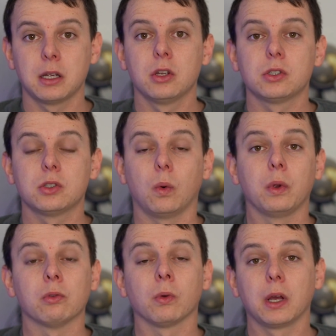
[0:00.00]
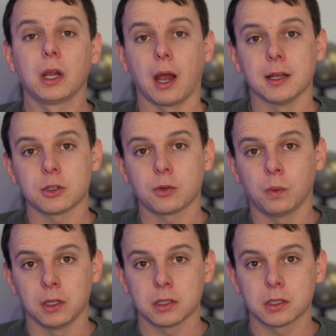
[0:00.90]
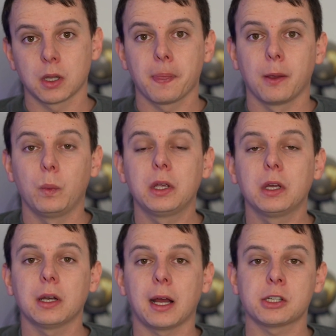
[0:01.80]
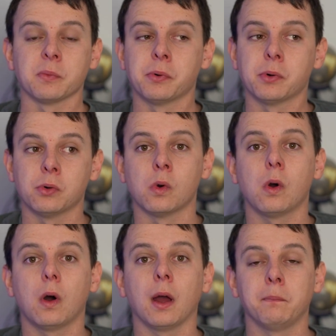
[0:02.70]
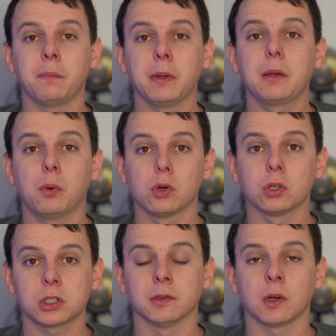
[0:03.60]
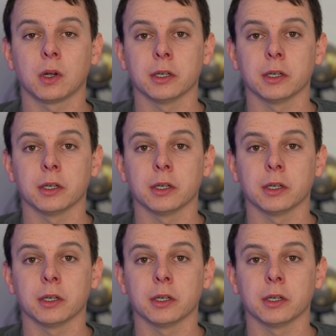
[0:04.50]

So what we realized was we could actually pull a big portion of our